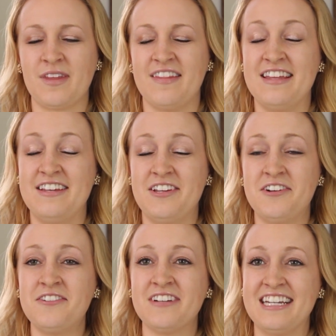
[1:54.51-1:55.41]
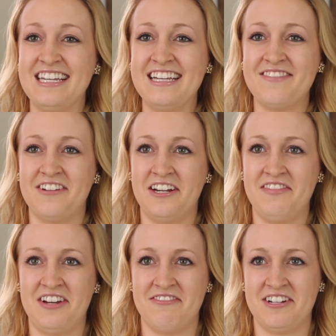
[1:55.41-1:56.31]
They don't eat very
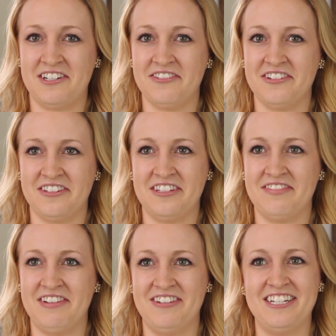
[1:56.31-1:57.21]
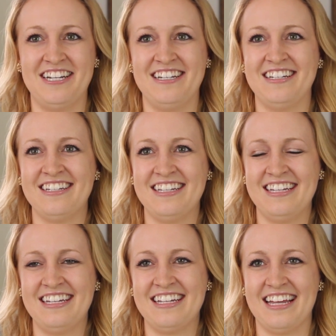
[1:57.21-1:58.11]
many vegetables in my mission,
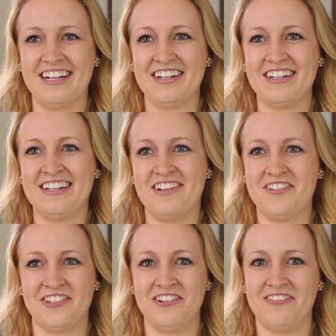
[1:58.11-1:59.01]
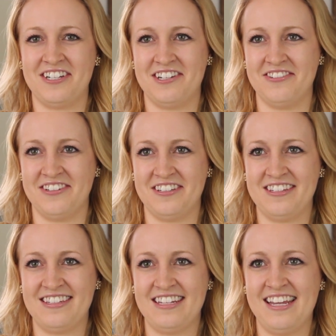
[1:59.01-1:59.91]
like almost no
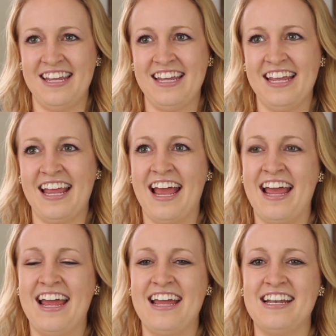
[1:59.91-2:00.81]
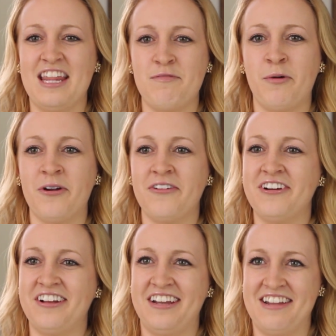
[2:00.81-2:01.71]
vegetables. And they pour
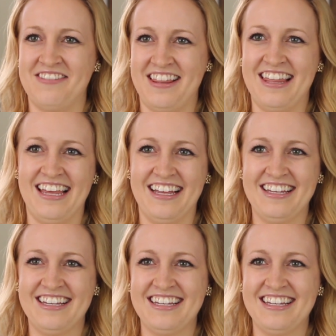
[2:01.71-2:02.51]
oil on everything,